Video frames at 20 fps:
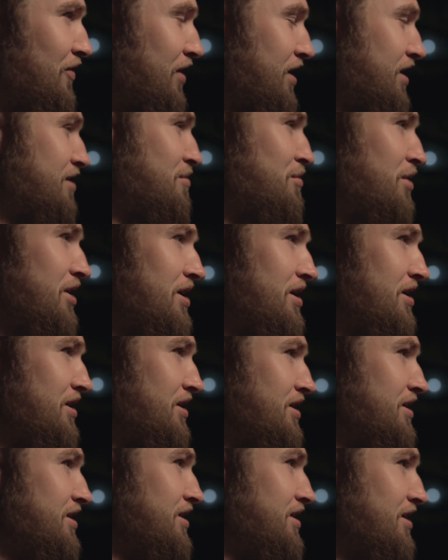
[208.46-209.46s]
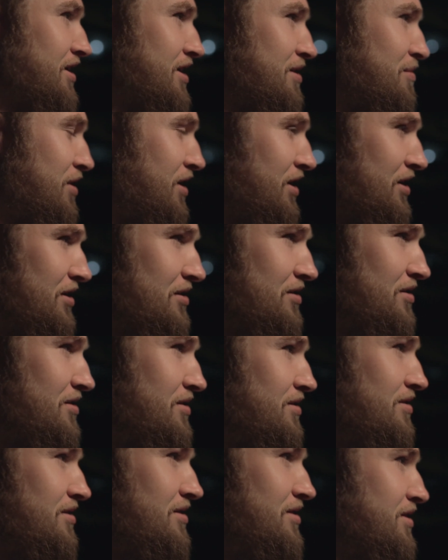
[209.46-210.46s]
like come on, come on, dude,
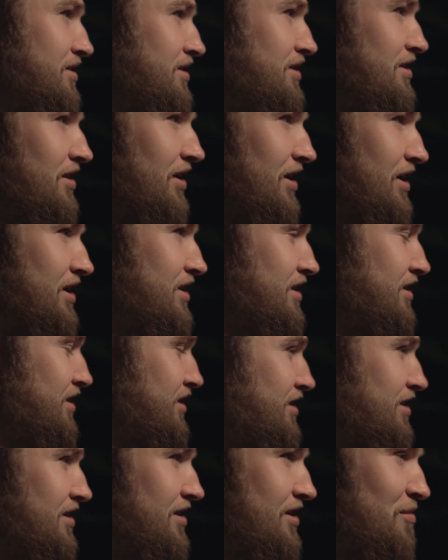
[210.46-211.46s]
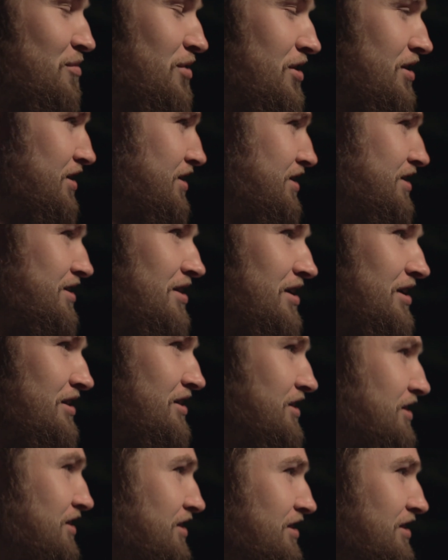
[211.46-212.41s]
like come on, you know, that's